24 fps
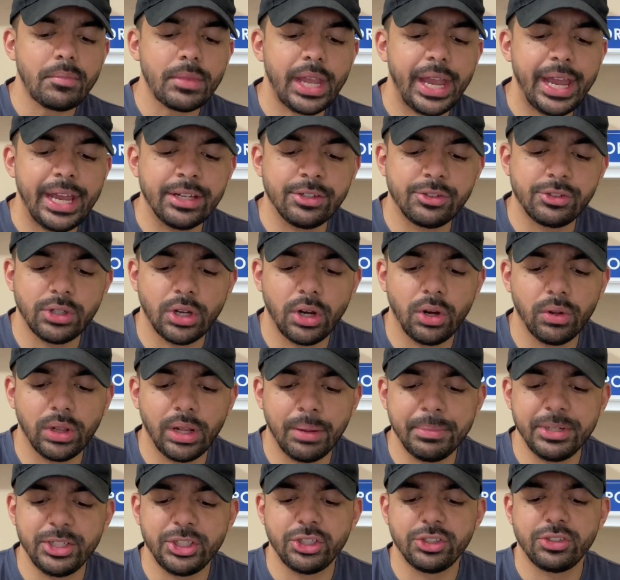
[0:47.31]
And so let
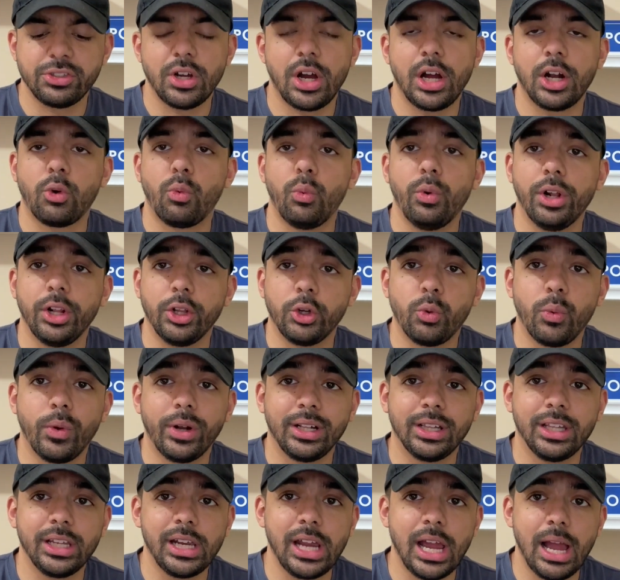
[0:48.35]
me just talk real
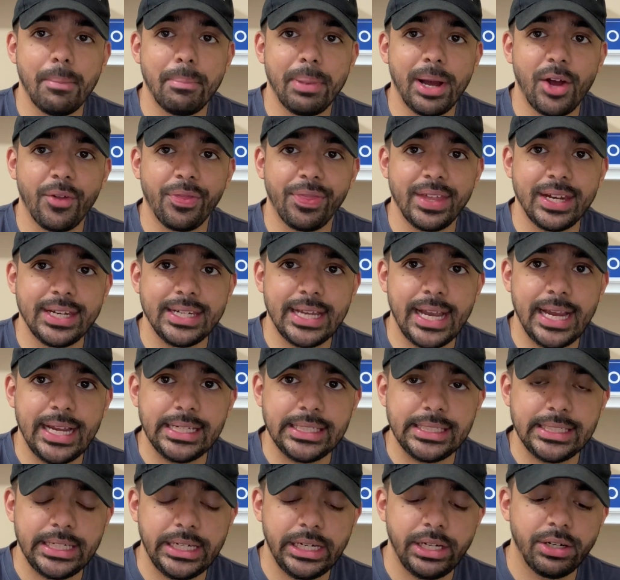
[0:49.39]
quickly about the
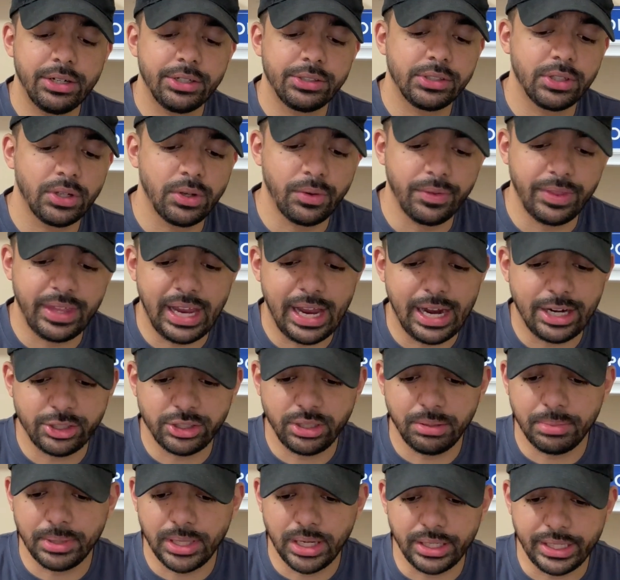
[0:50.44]
dates here. So they
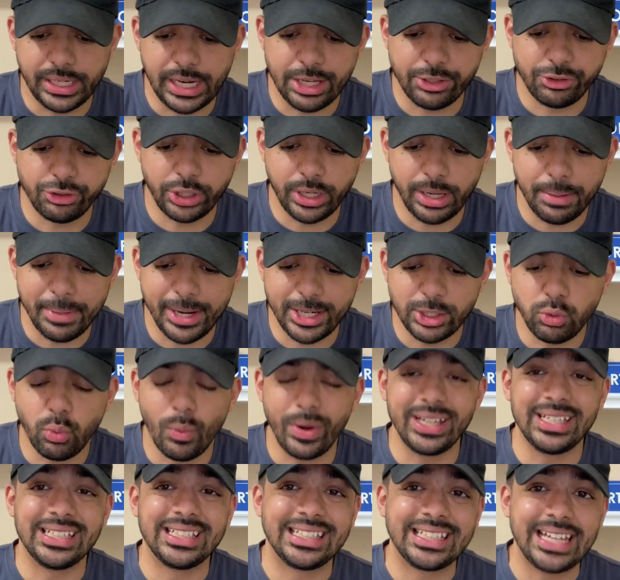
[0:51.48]
actually begun yesterday, May
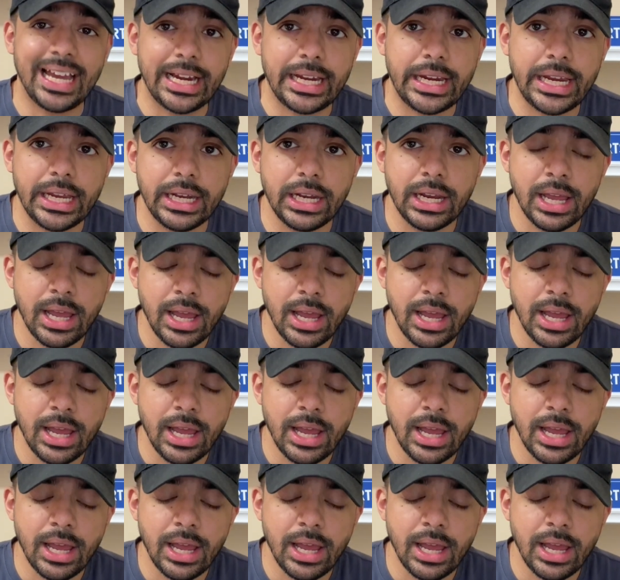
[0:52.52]
22nd.